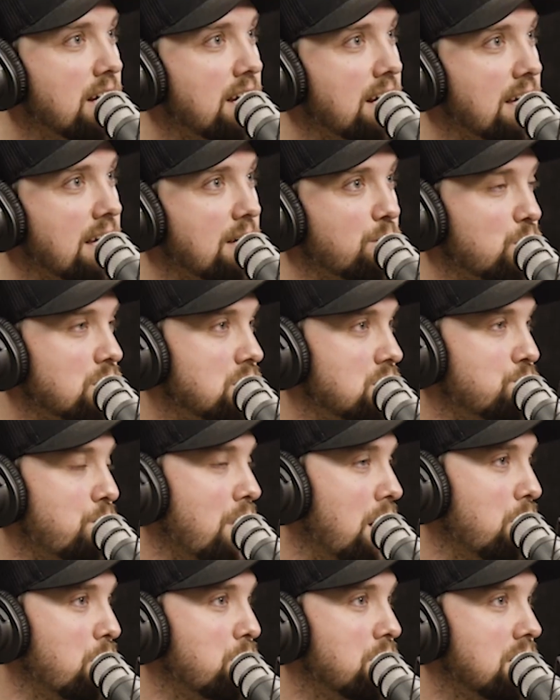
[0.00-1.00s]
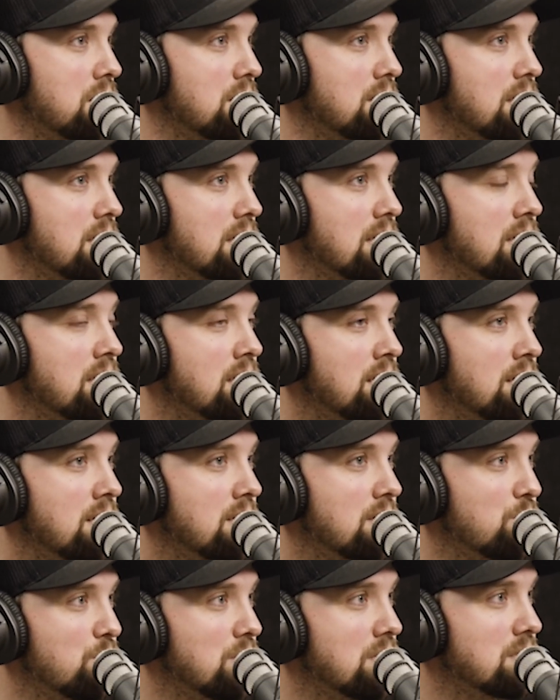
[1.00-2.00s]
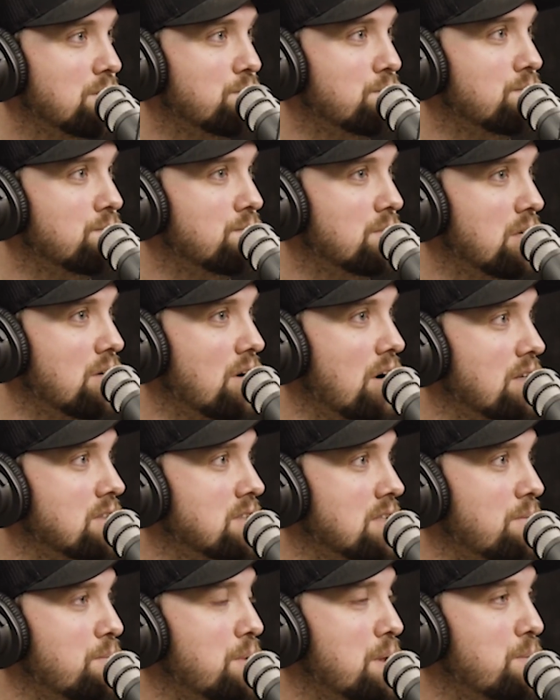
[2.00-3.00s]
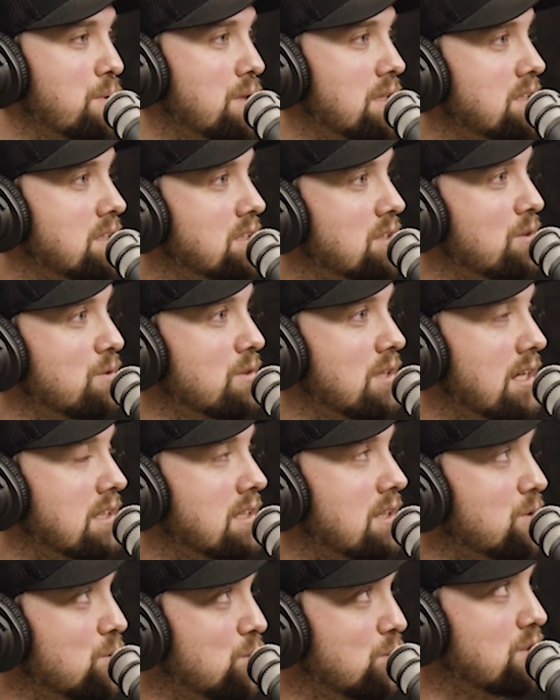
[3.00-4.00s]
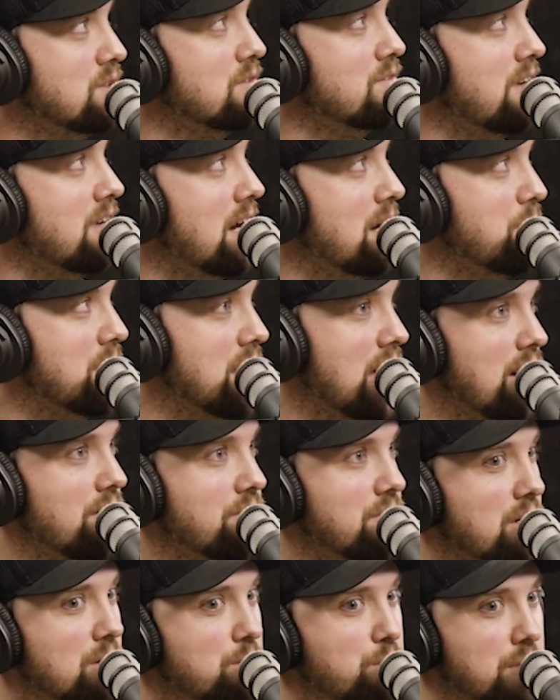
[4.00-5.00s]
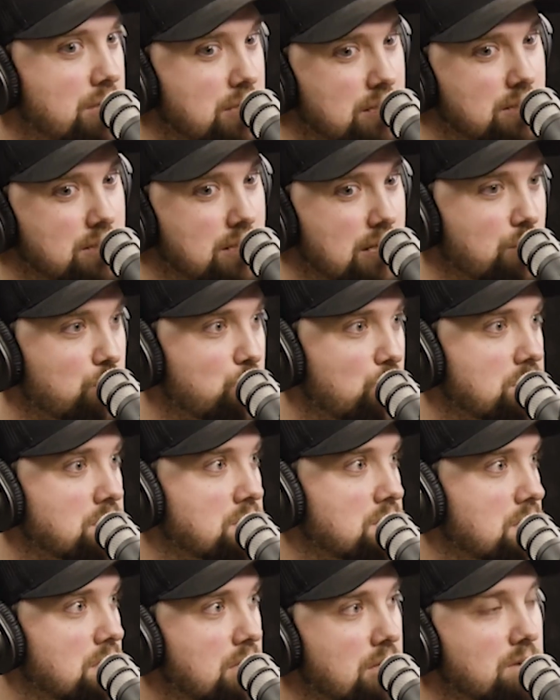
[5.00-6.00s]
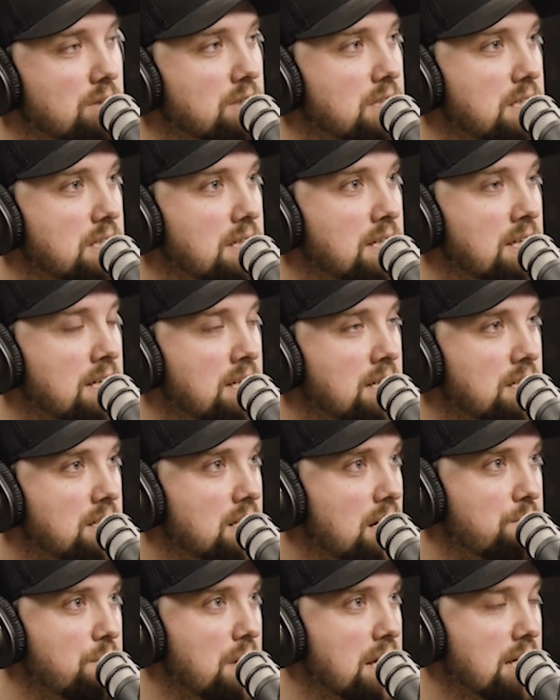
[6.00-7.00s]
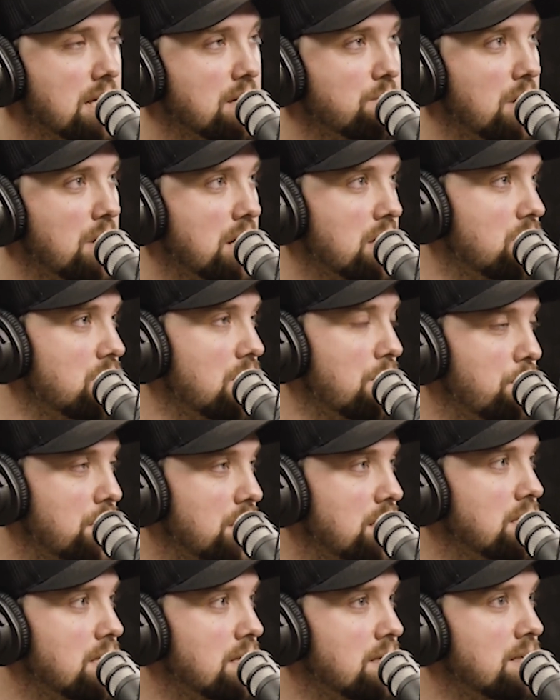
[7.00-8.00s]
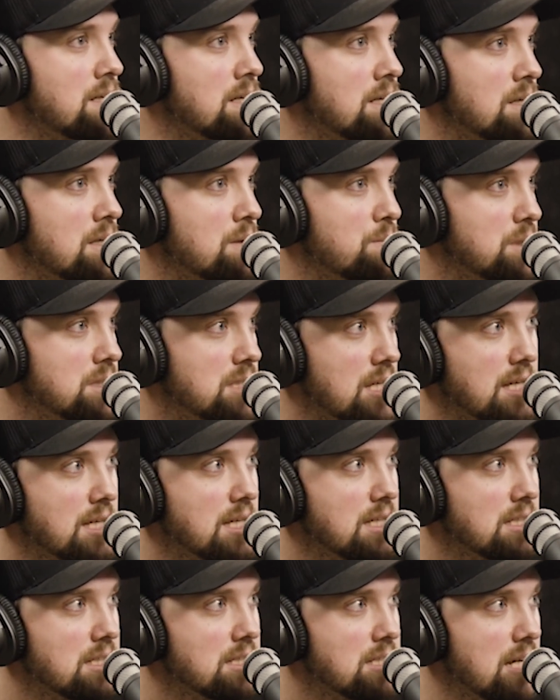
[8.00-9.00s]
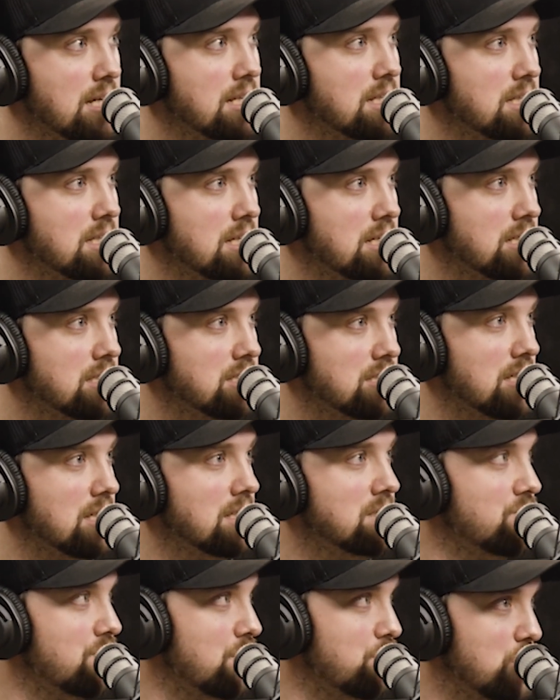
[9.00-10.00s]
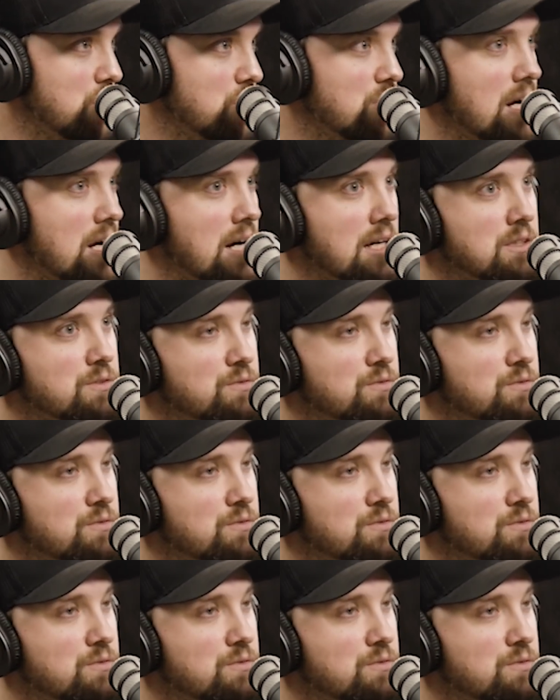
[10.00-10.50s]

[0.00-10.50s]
Hunting, which is probably the reason there are some people that still like to crucify me out there. But it was literally not making my own opinion, but taking the data that exists from you guys